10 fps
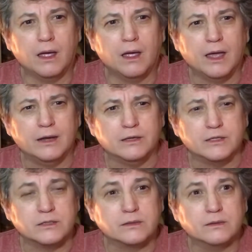And
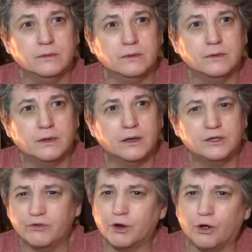as
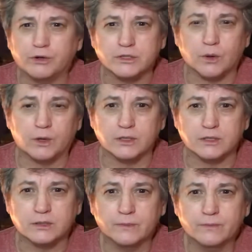difficult as it was,